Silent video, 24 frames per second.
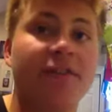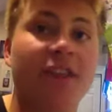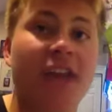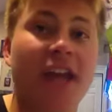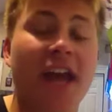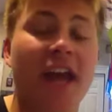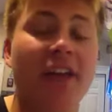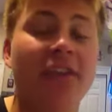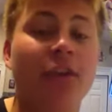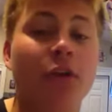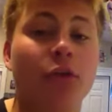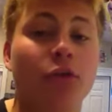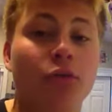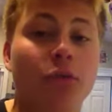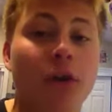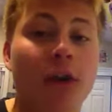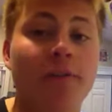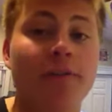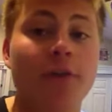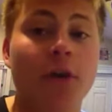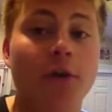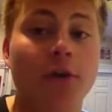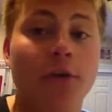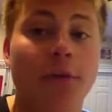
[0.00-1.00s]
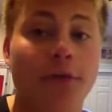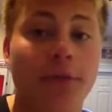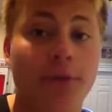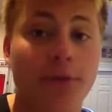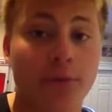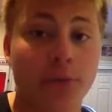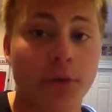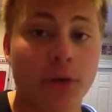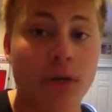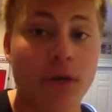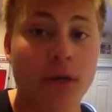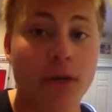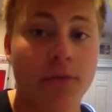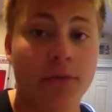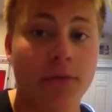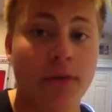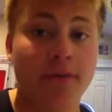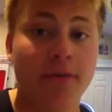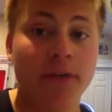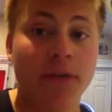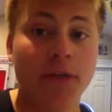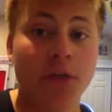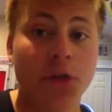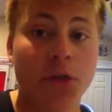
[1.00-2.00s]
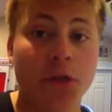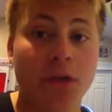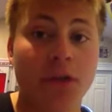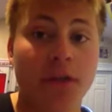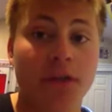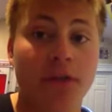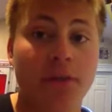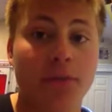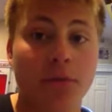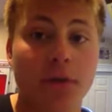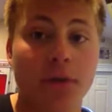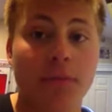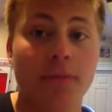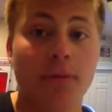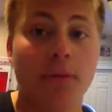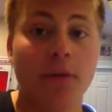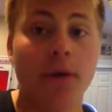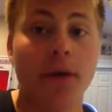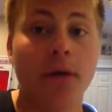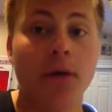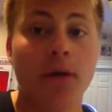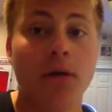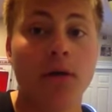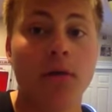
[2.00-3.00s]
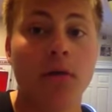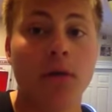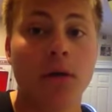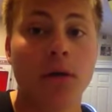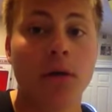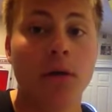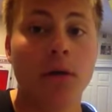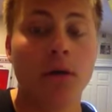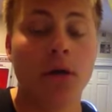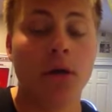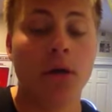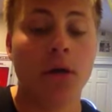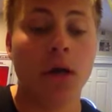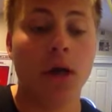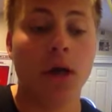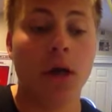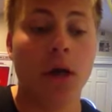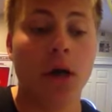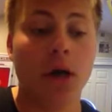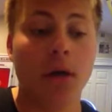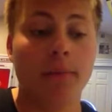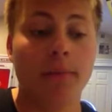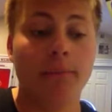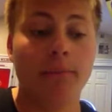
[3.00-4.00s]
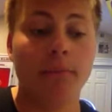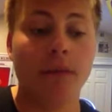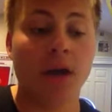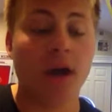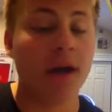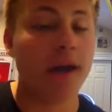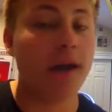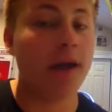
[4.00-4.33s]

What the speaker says: They had the Revo 3, Revolution 3.0. Not